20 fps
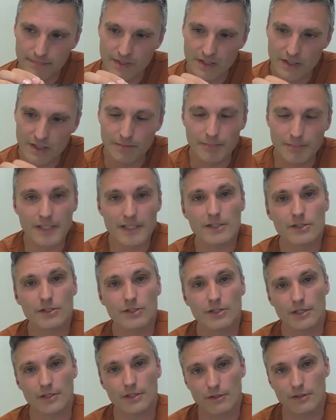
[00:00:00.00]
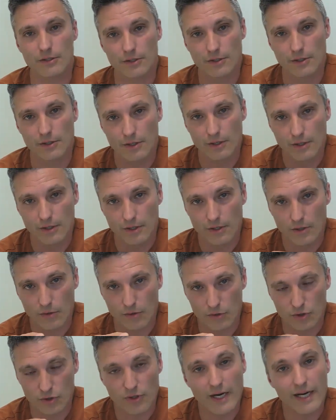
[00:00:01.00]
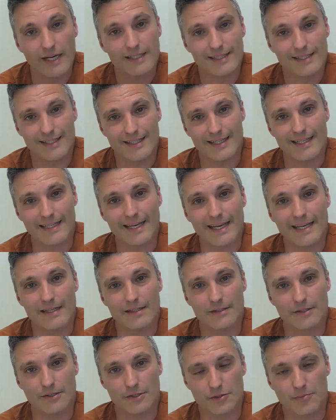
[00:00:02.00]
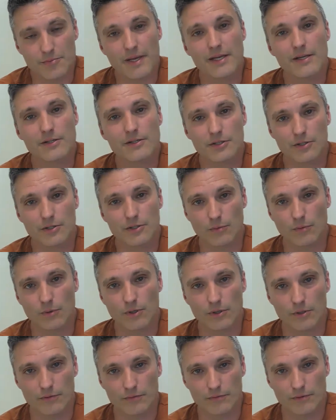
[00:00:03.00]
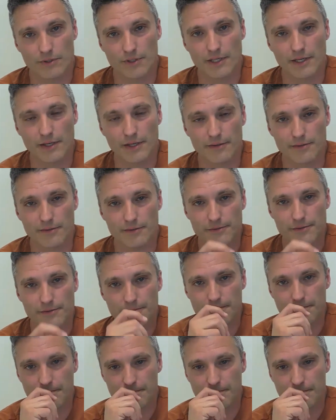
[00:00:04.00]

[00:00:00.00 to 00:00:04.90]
diminishing or trying to negate the space in the world for the others.